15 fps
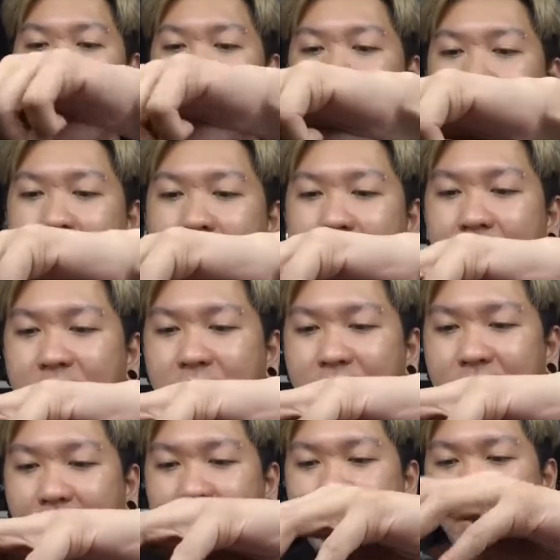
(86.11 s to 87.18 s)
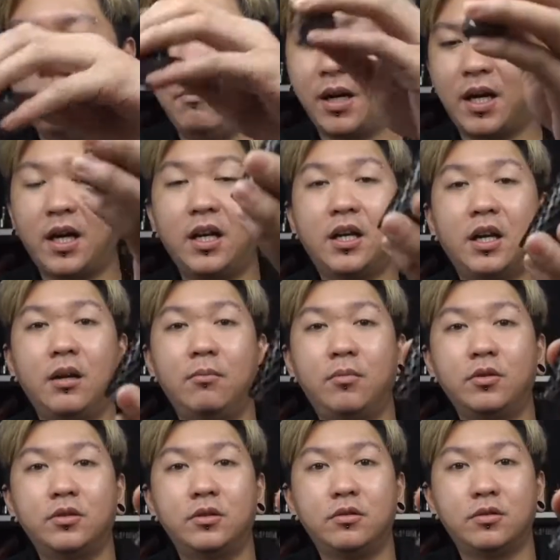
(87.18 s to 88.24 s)
And then this is how the mechanical
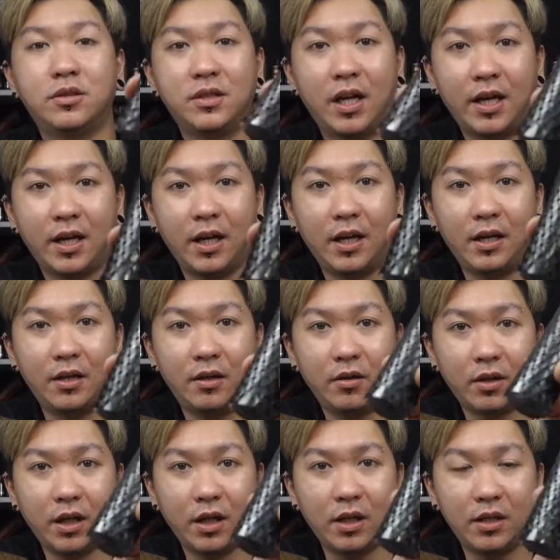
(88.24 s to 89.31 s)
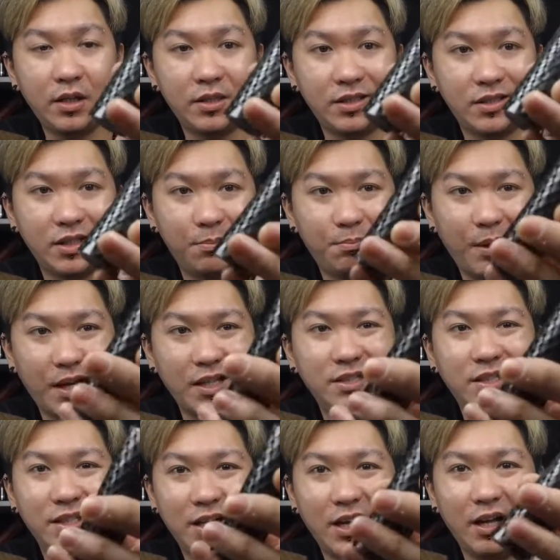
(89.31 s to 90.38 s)
modes looks like, huh? Okay, this is the
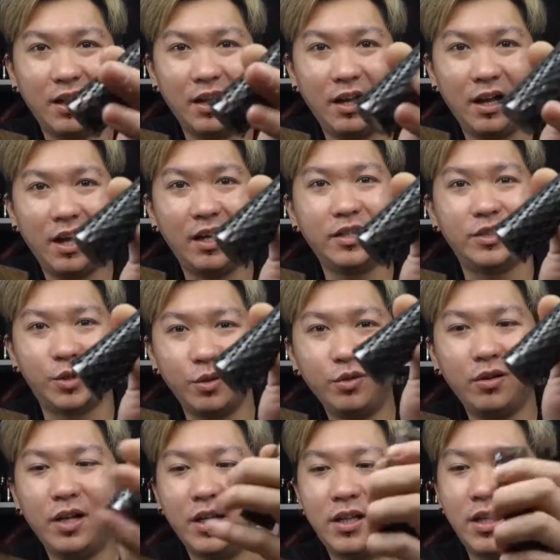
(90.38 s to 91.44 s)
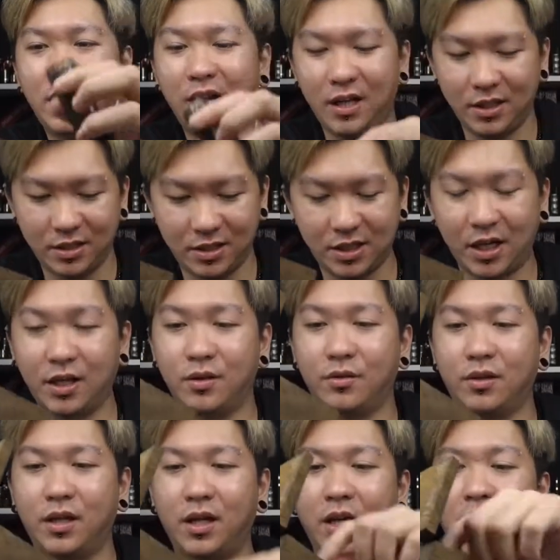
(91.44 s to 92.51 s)
packaging lah. I'll show you later lah inside,
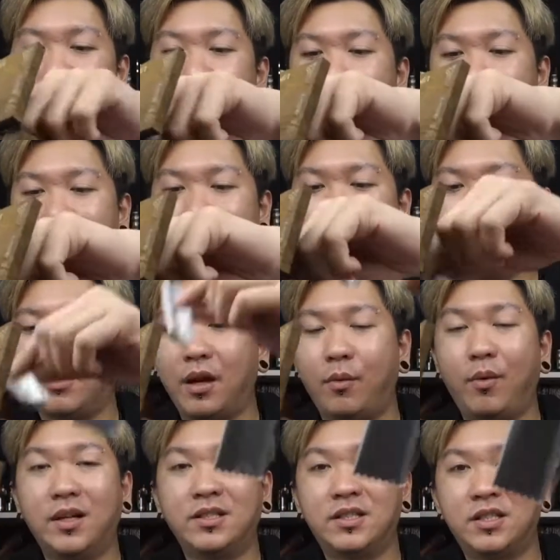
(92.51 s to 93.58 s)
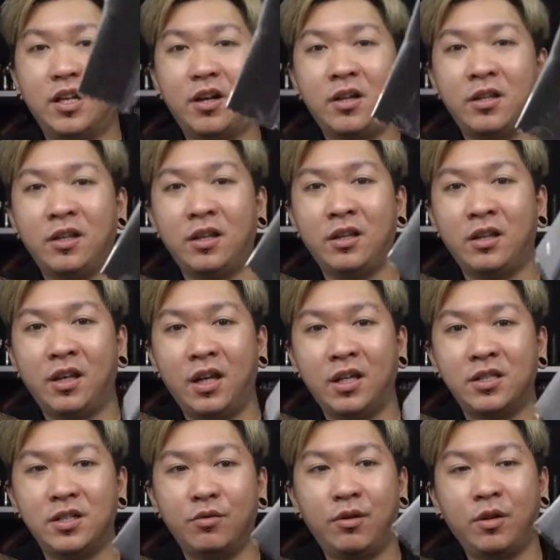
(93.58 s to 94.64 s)
okay. And you get one slot in
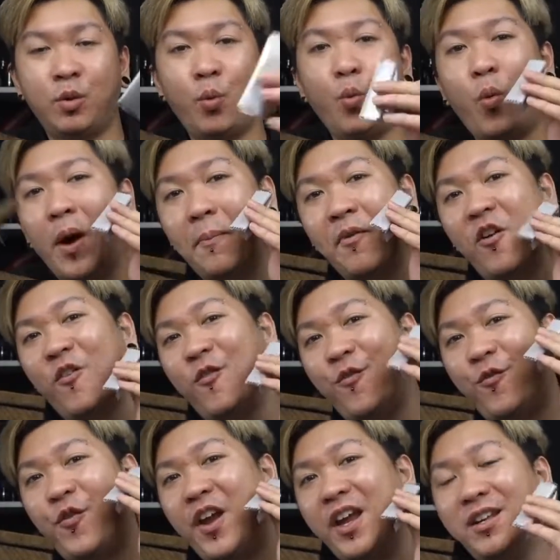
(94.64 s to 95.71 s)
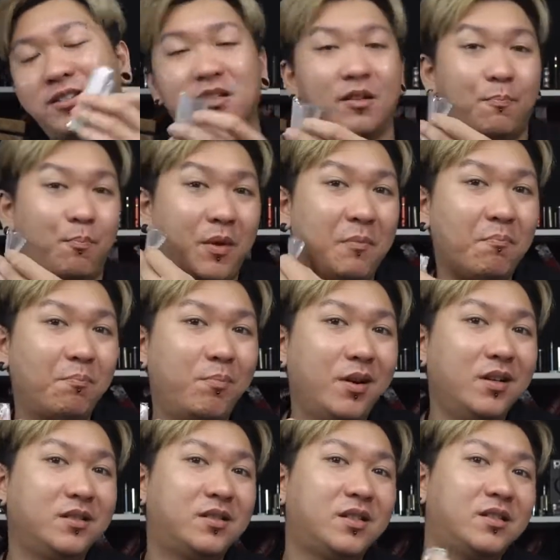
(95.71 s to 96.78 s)
case you want to wipe your face, the
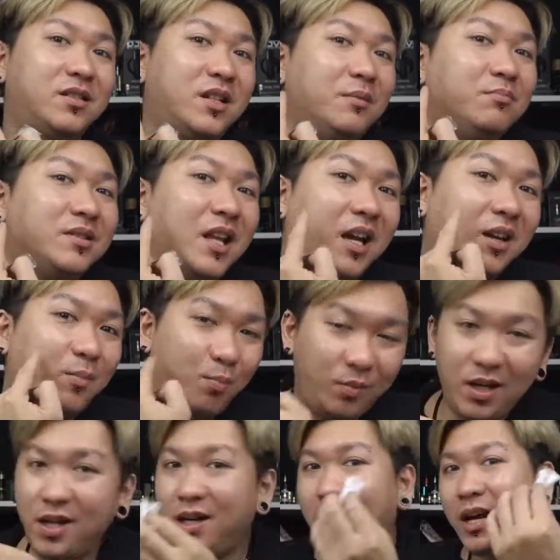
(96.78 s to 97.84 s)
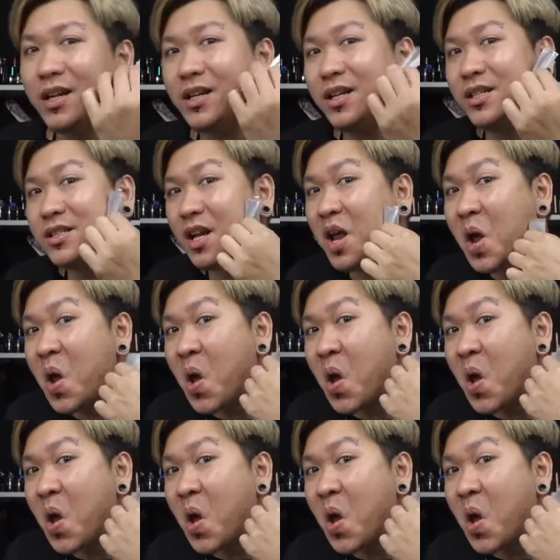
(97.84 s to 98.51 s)
pimples, seems like me, like this.